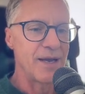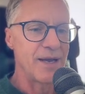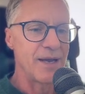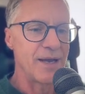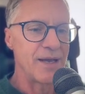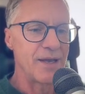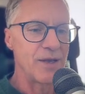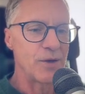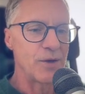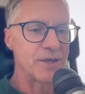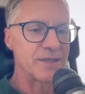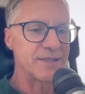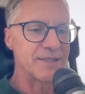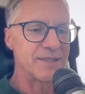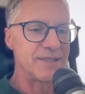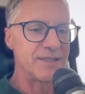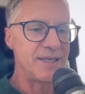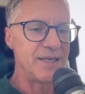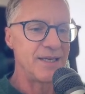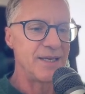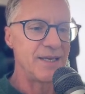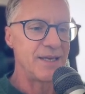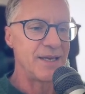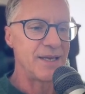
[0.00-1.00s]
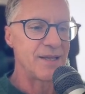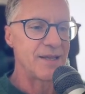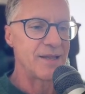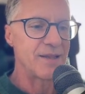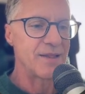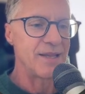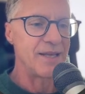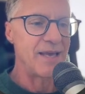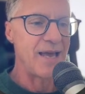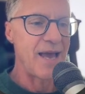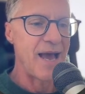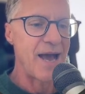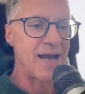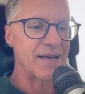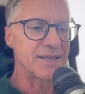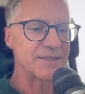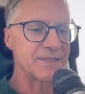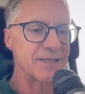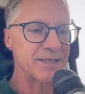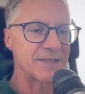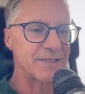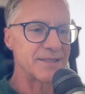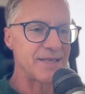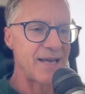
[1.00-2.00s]
can see the
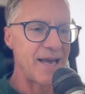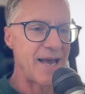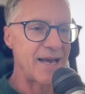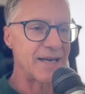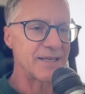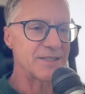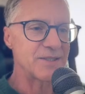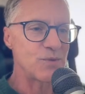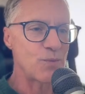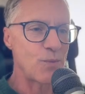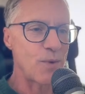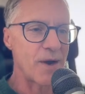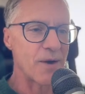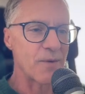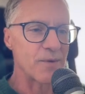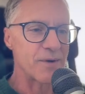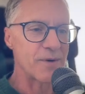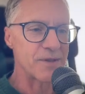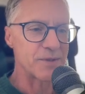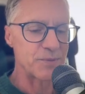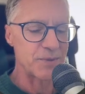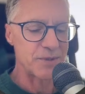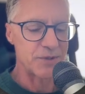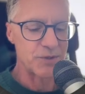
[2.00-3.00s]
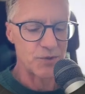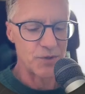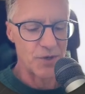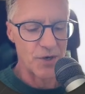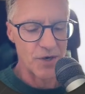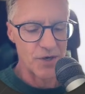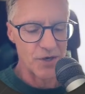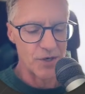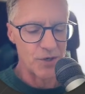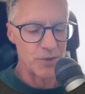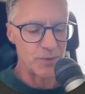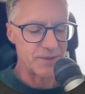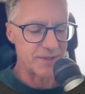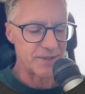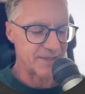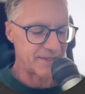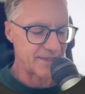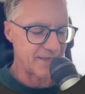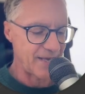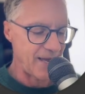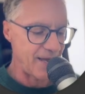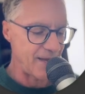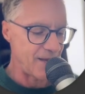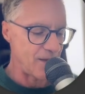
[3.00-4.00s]
axis X and Y are running this way. So you're going to do
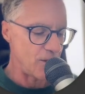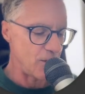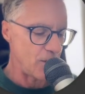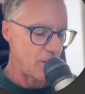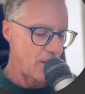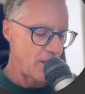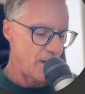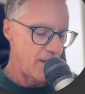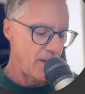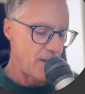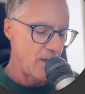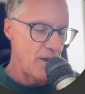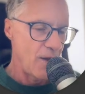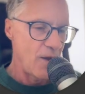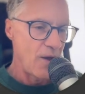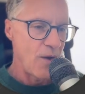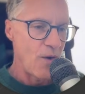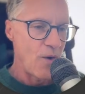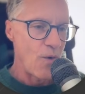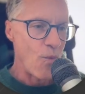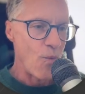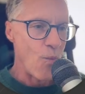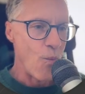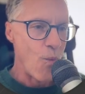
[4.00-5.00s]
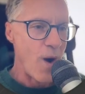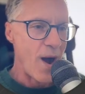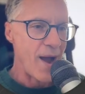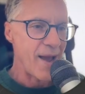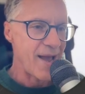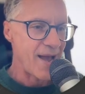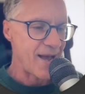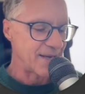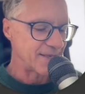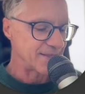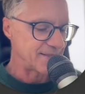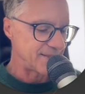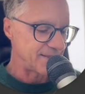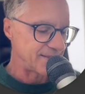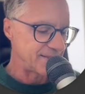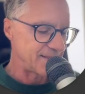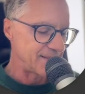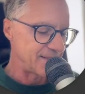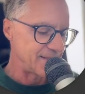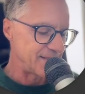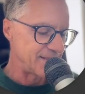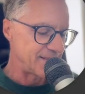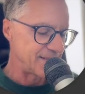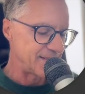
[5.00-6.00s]
scale, Y-axis
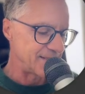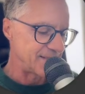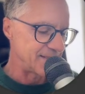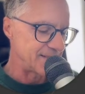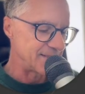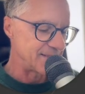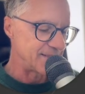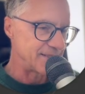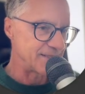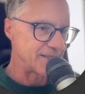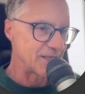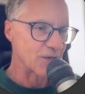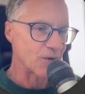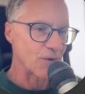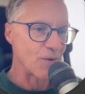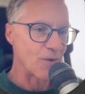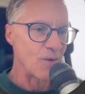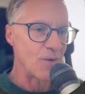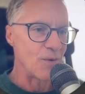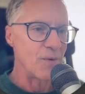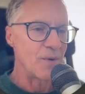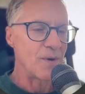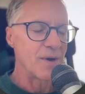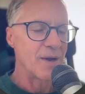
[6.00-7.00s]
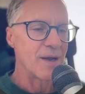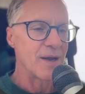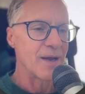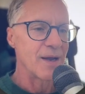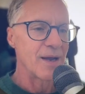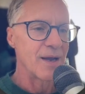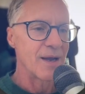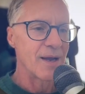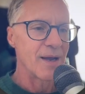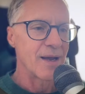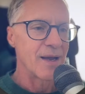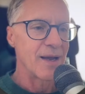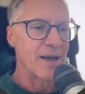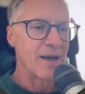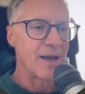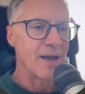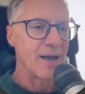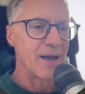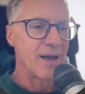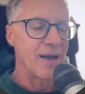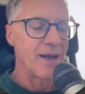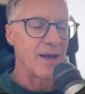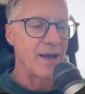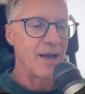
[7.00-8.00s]
0,
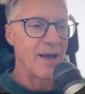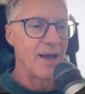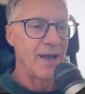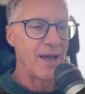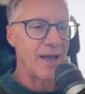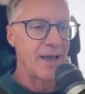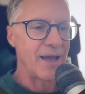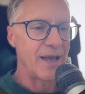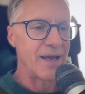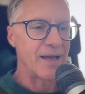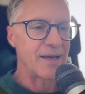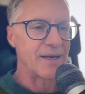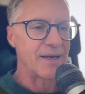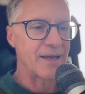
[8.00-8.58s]
and